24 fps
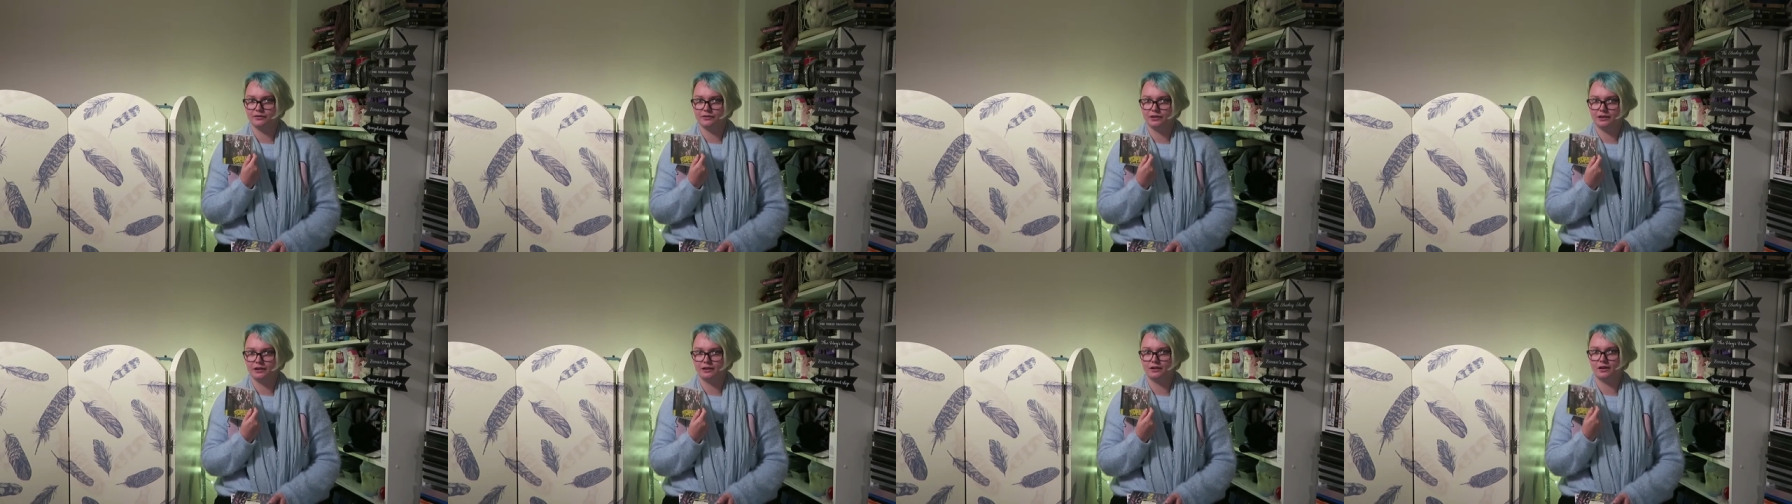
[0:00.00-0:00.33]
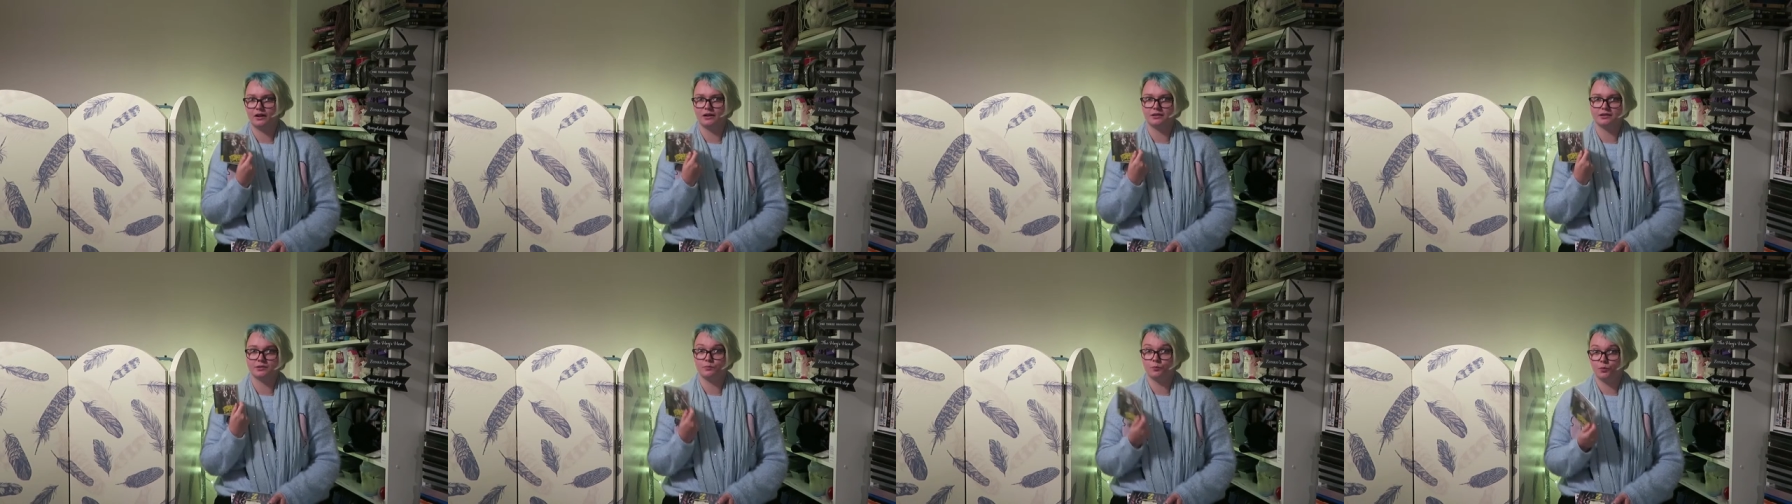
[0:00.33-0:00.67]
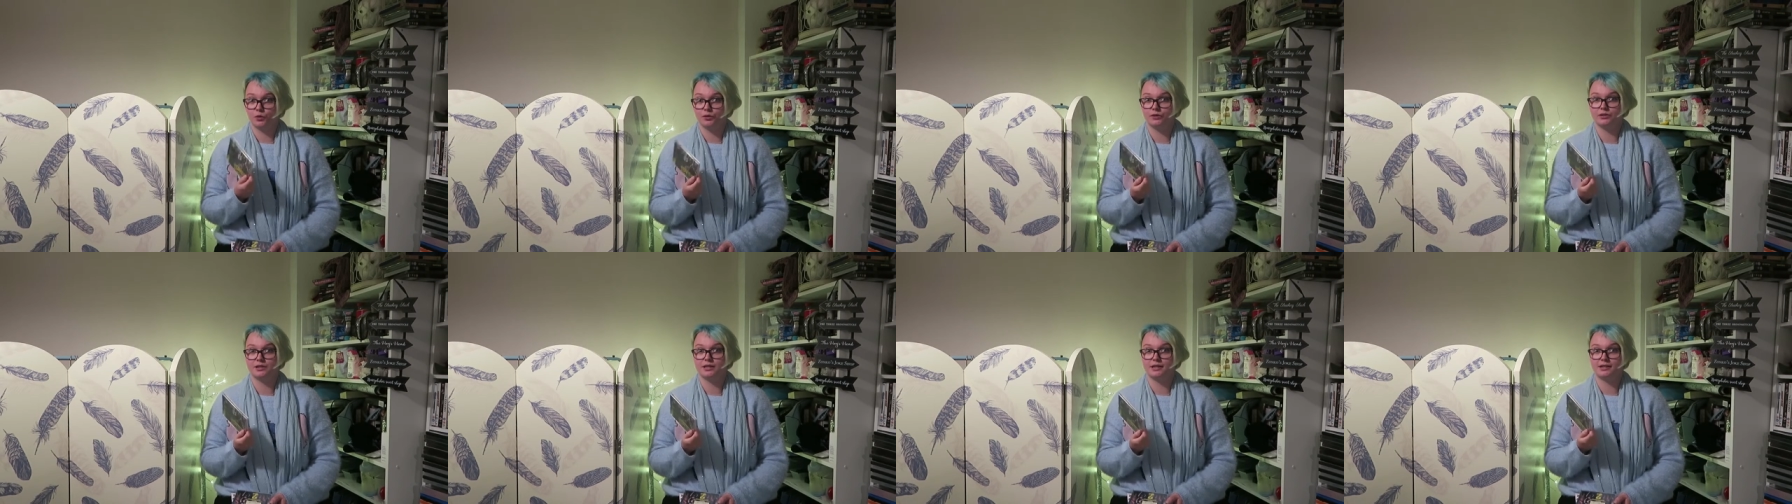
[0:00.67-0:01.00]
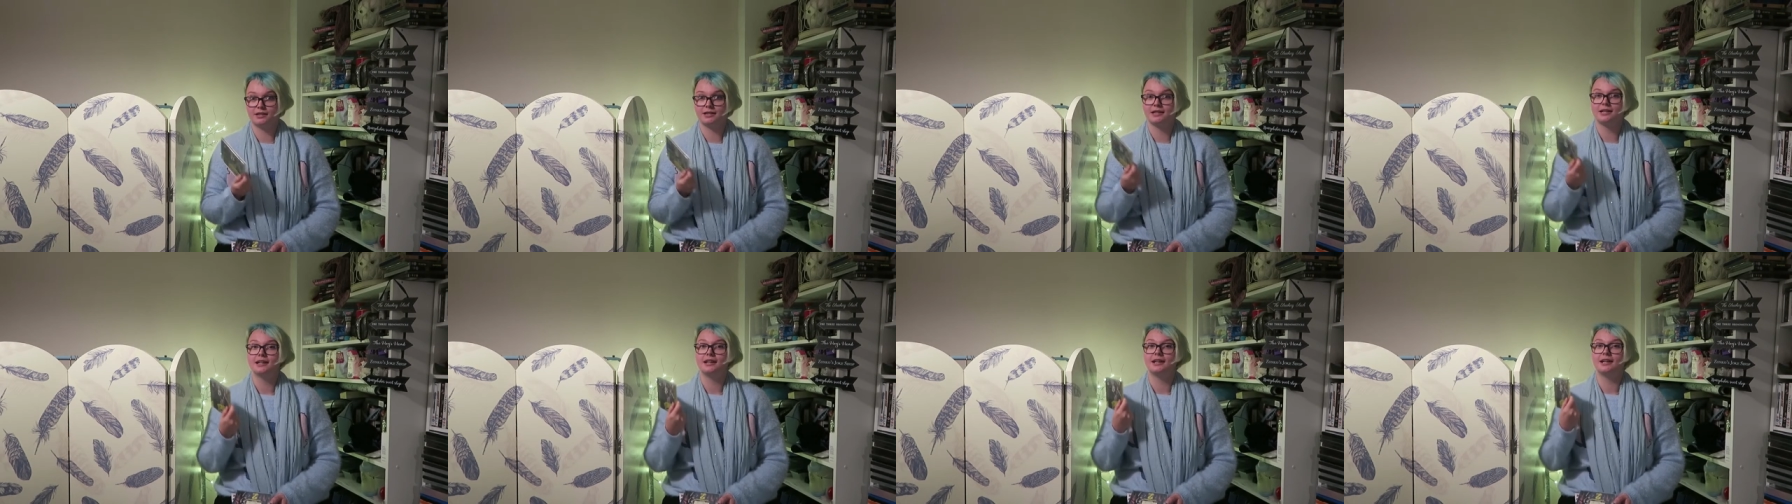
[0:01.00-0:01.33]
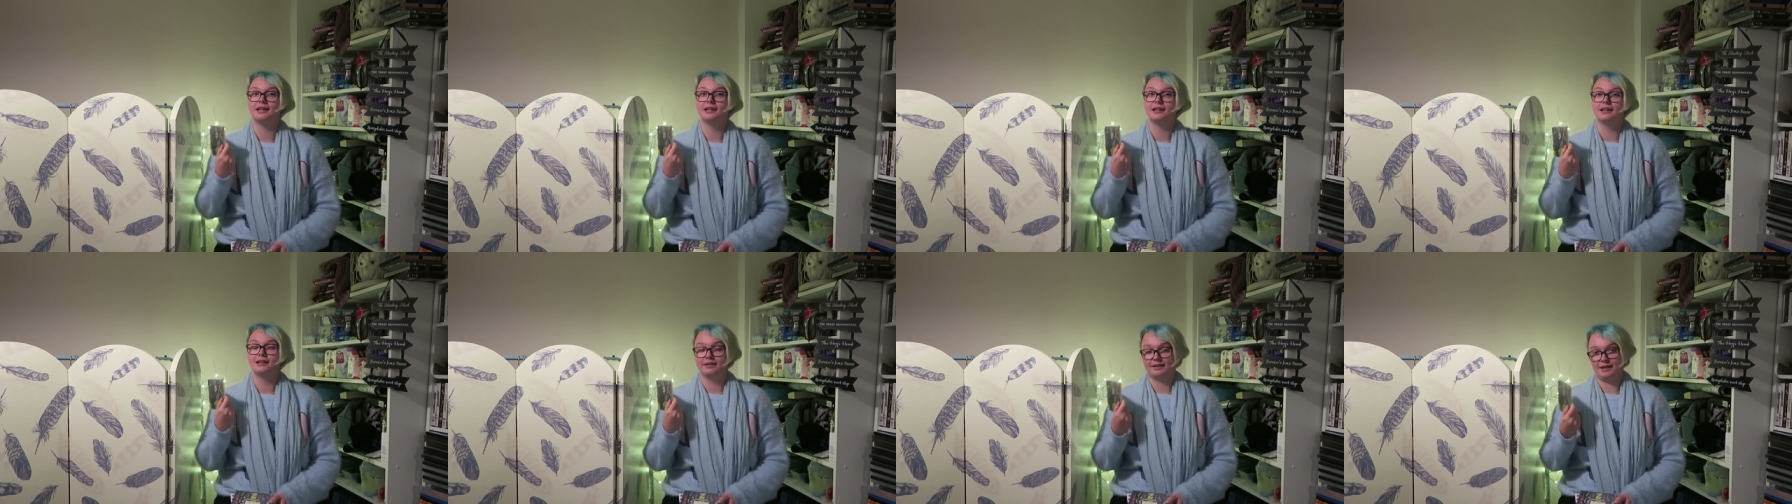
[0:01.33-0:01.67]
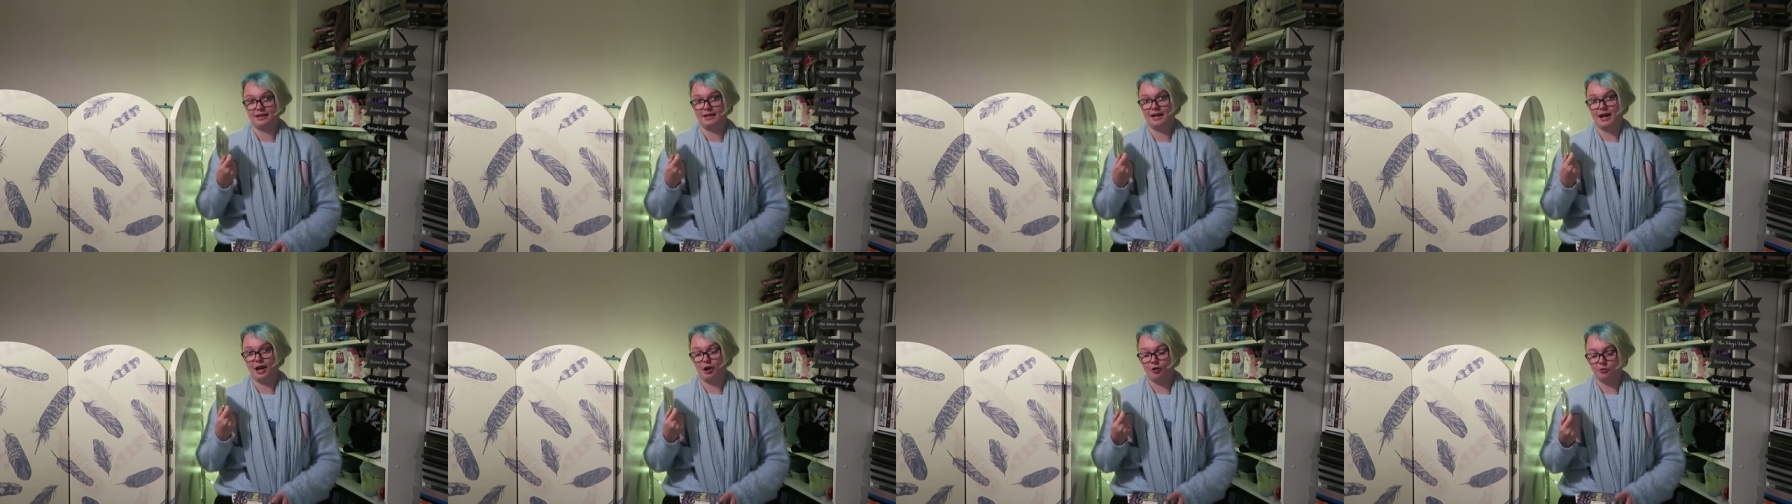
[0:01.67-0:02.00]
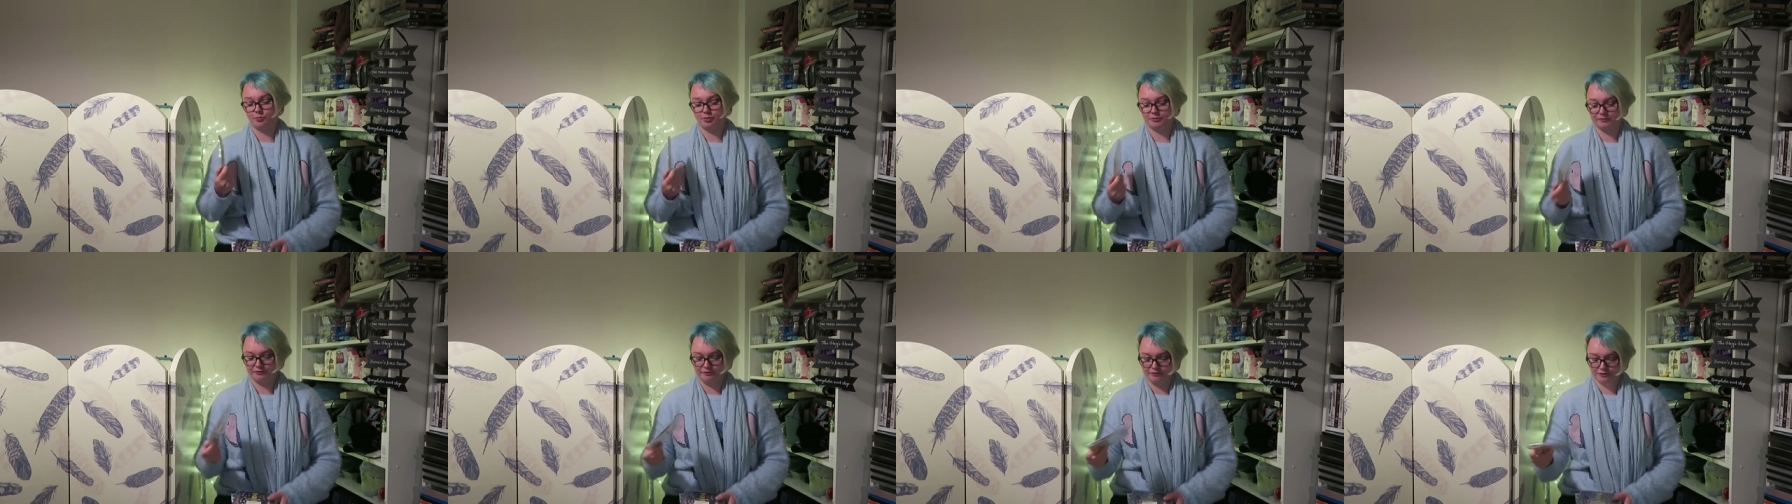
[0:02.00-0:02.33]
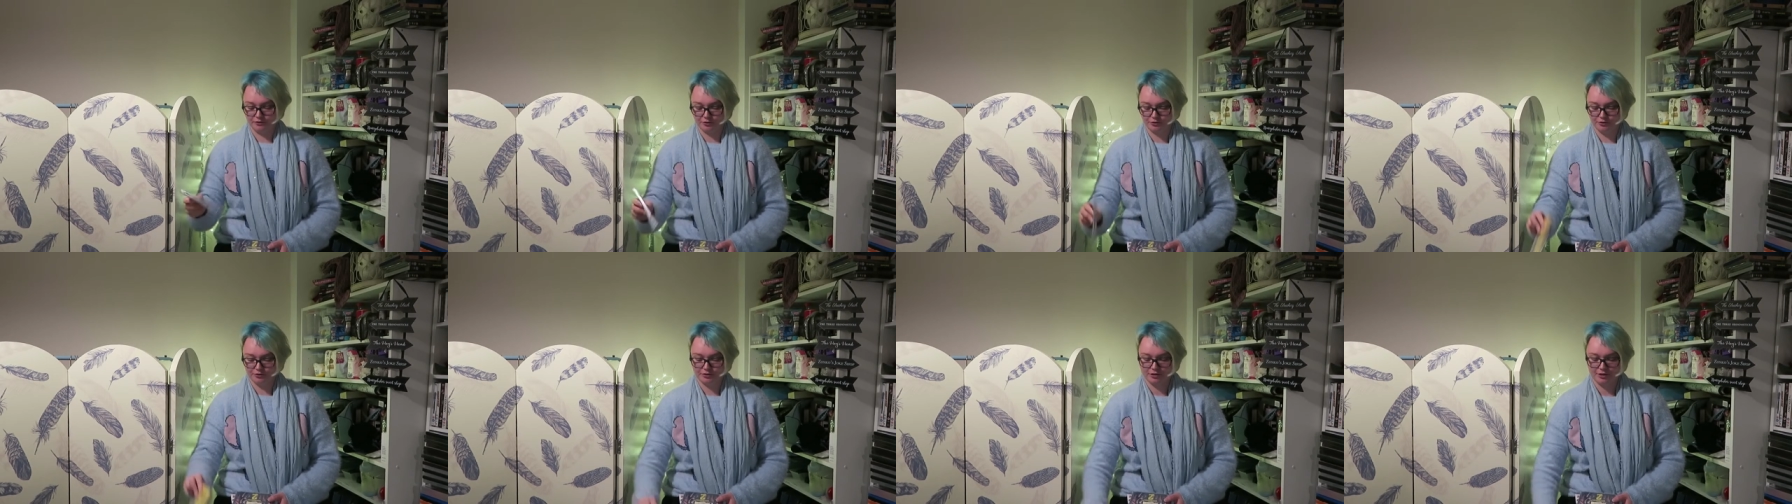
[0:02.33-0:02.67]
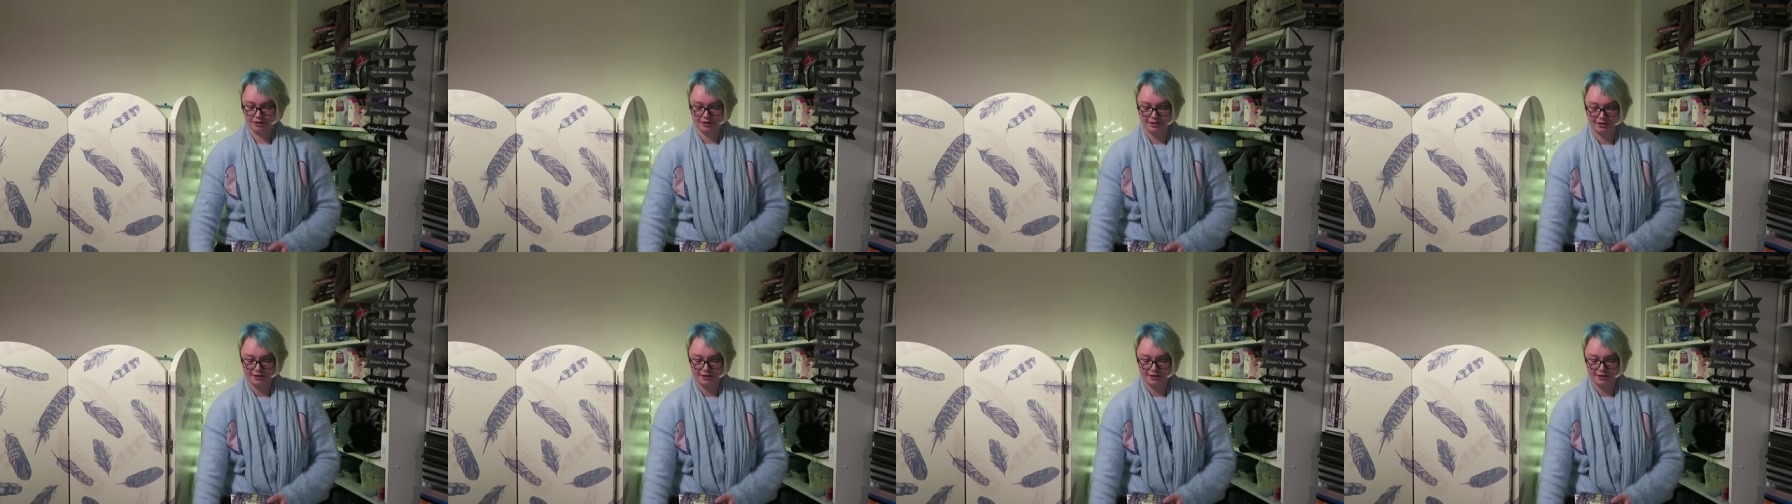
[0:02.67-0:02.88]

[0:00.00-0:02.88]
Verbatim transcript: really liked and wanted the album for.